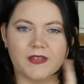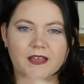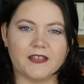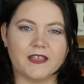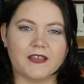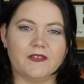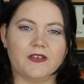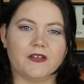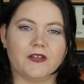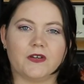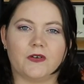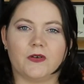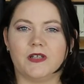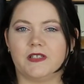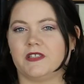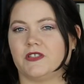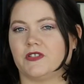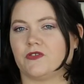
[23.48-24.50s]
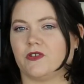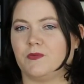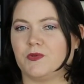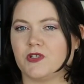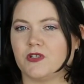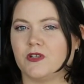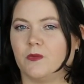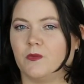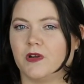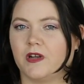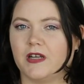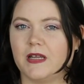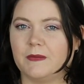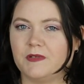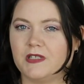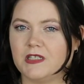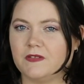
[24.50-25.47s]
Now, I'll give you a quick description on what an
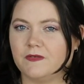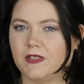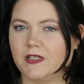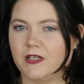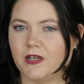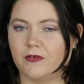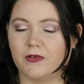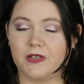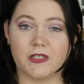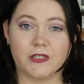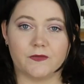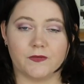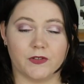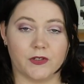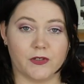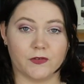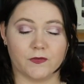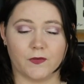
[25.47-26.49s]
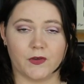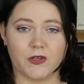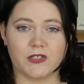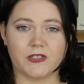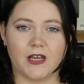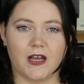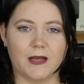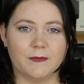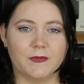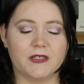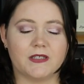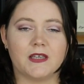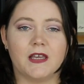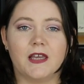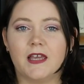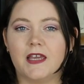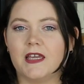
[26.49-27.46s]
empties video is for those first
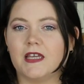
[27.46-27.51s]
timers.